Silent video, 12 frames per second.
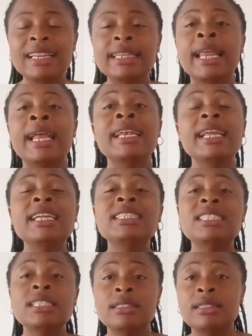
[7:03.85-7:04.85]
then
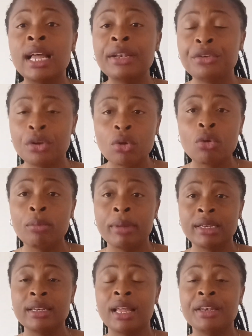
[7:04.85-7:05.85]
it is that
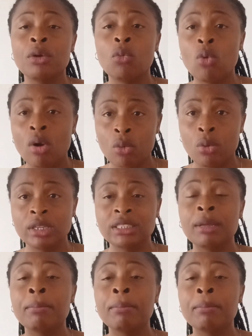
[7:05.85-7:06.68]
document that they work with,